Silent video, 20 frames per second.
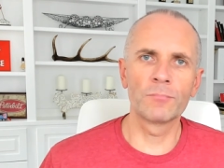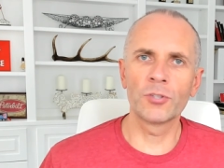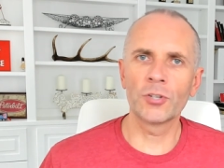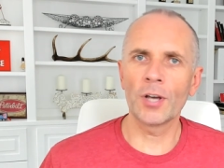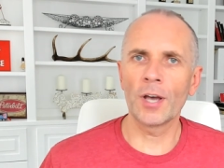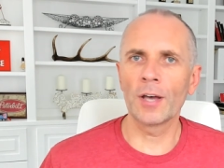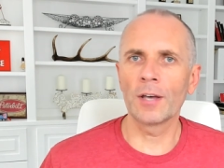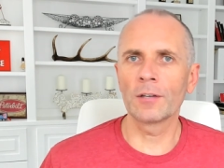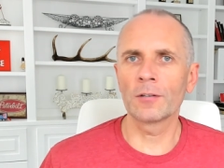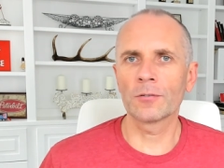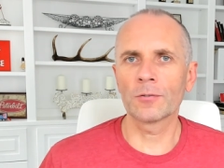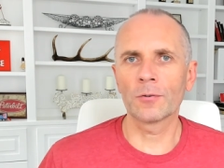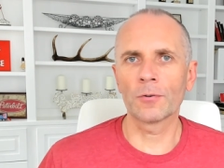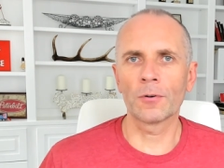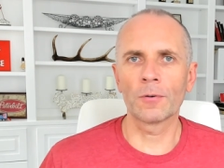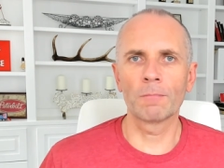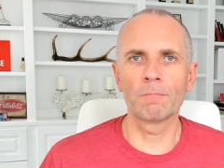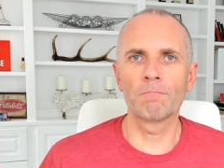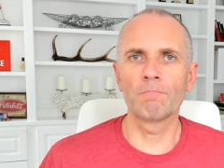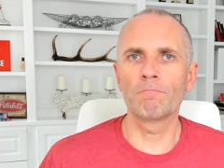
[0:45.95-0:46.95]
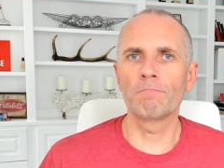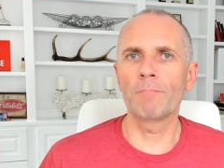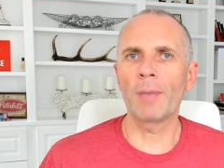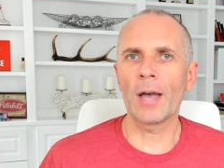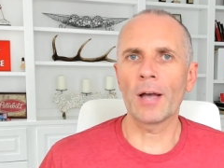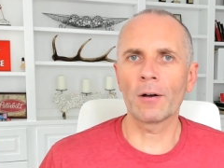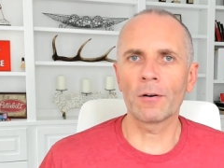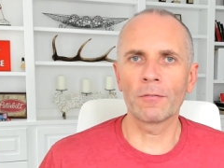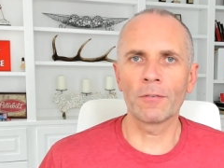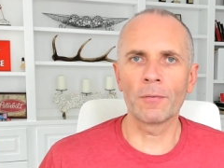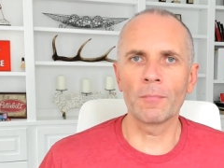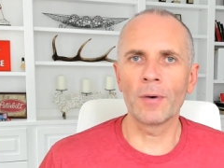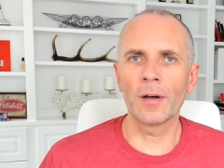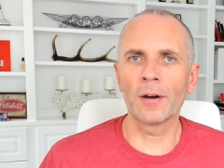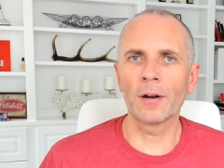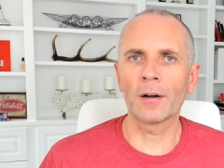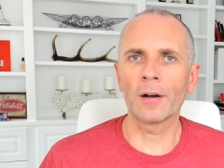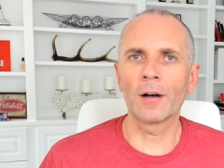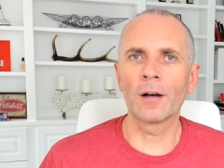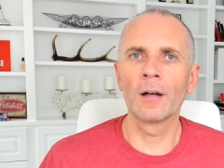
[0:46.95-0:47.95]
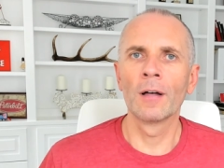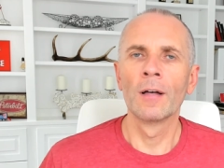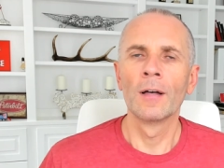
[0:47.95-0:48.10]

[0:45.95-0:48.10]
Chase or Bank of America.